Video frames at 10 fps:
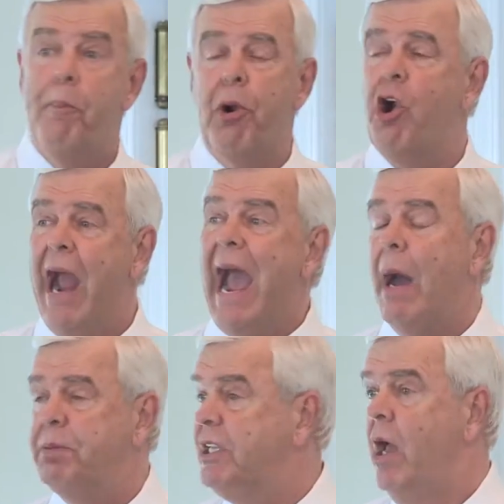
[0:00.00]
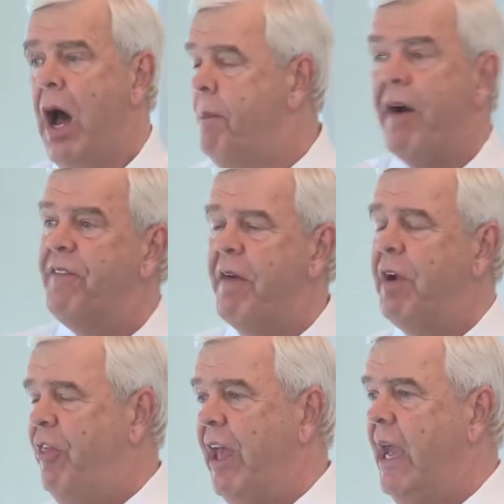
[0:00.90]
perhaps above
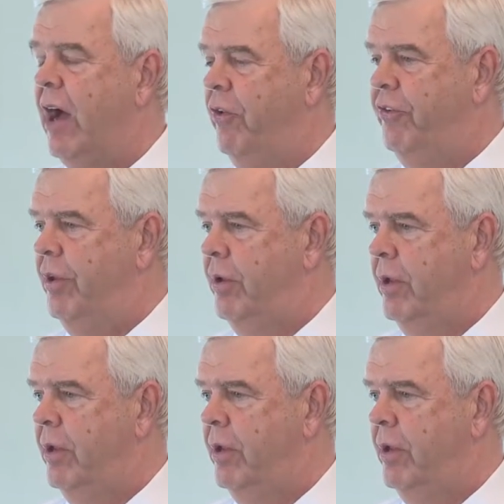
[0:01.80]
everything else.